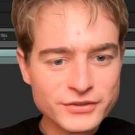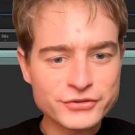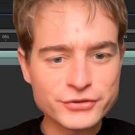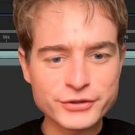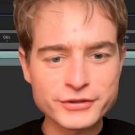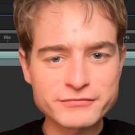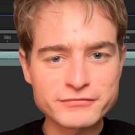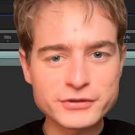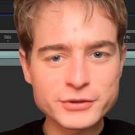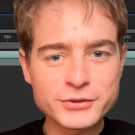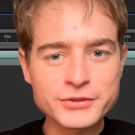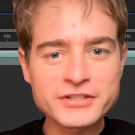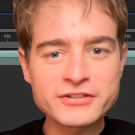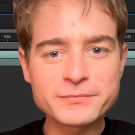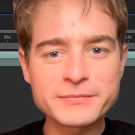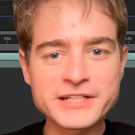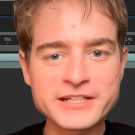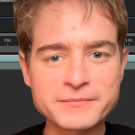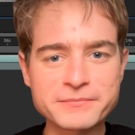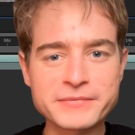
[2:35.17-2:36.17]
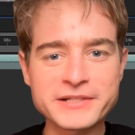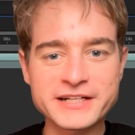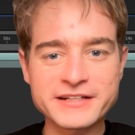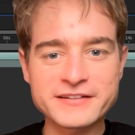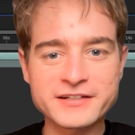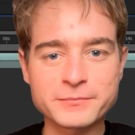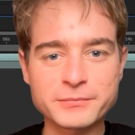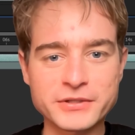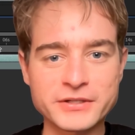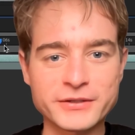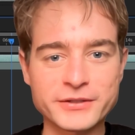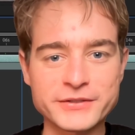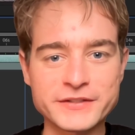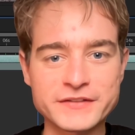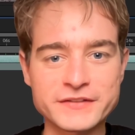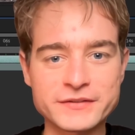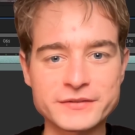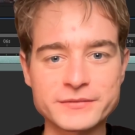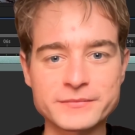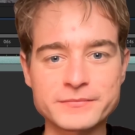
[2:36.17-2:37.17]
So the road is being picked up a lot,
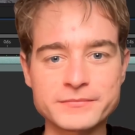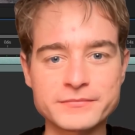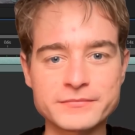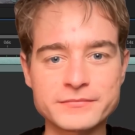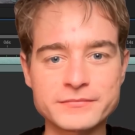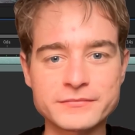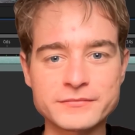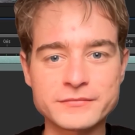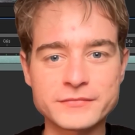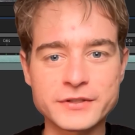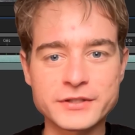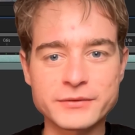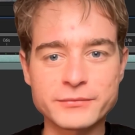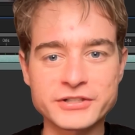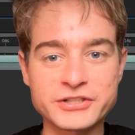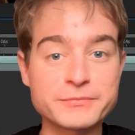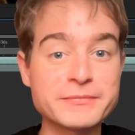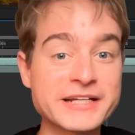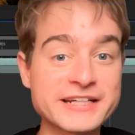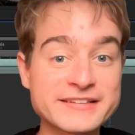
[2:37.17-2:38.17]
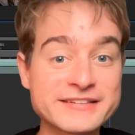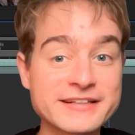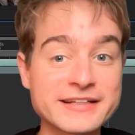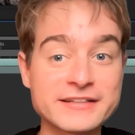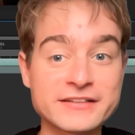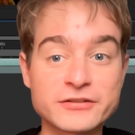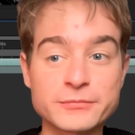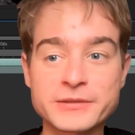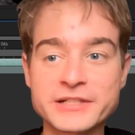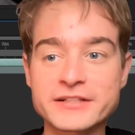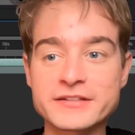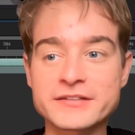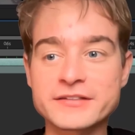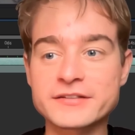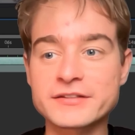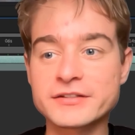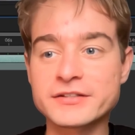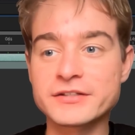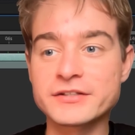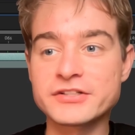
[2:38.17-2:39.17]
so which makes sense
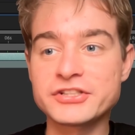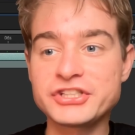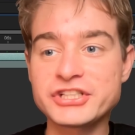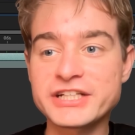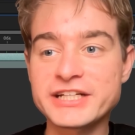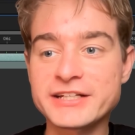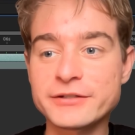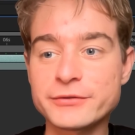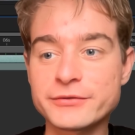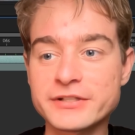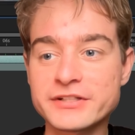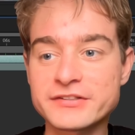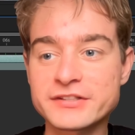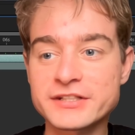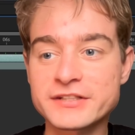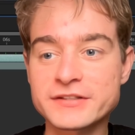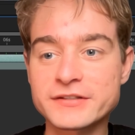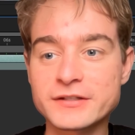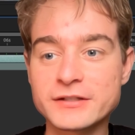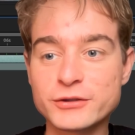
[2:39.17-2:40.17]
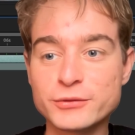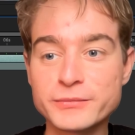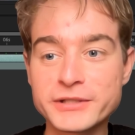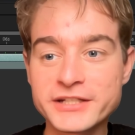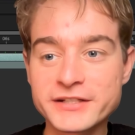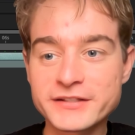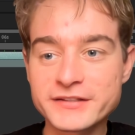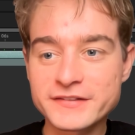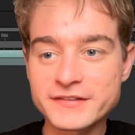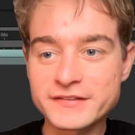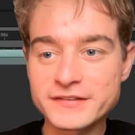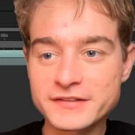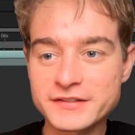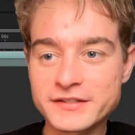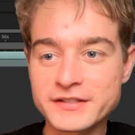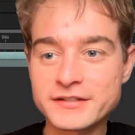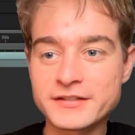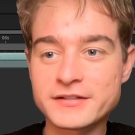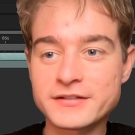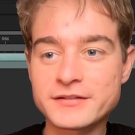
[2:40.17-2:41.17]
because the channel is set to luminance,
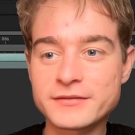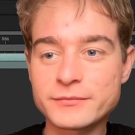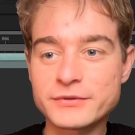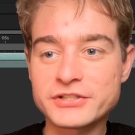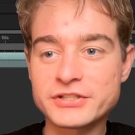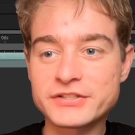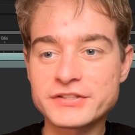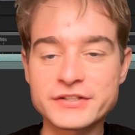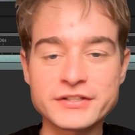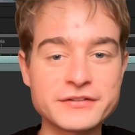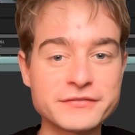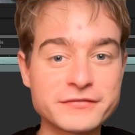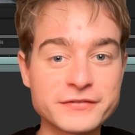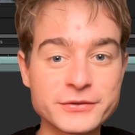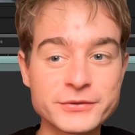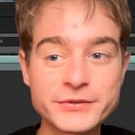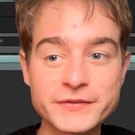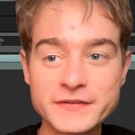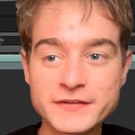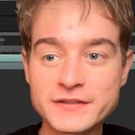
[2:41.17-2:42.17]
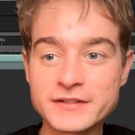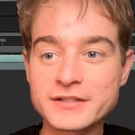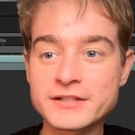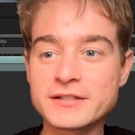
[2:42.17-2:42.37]
which is the default.